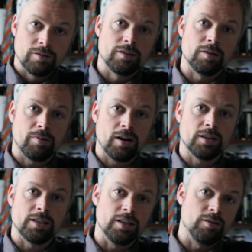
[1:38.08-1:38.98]
the
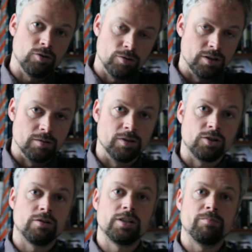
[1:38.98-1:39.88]
party, usually the
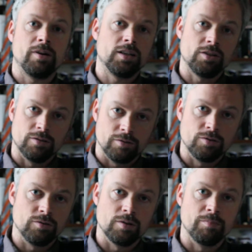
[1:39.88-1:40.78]
majority party or
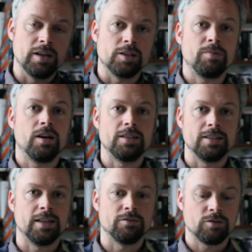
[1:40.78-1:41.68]
the biggest party in
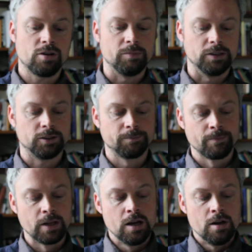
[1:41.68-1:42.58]
the House of Commons.
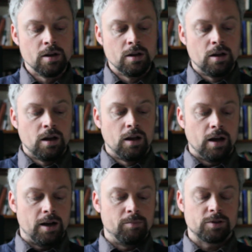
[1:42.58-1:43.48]

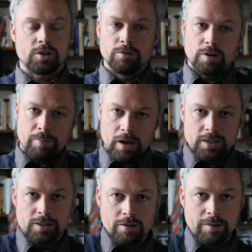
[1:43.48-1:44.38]
So the
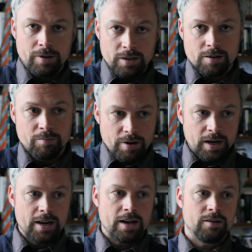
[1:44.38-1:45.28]
party's own MPs can
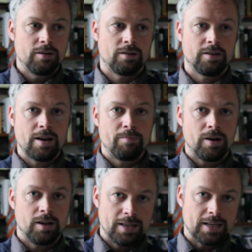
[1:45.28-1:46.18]
bring down their
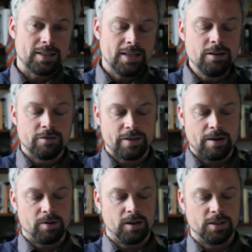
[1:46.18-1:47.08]
party as leader of that
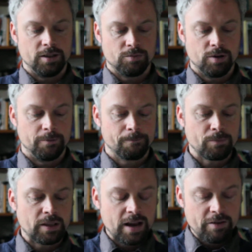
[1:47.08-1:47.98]
party as well.
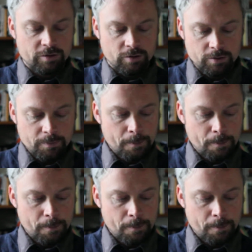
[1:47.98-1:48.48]
And therefore,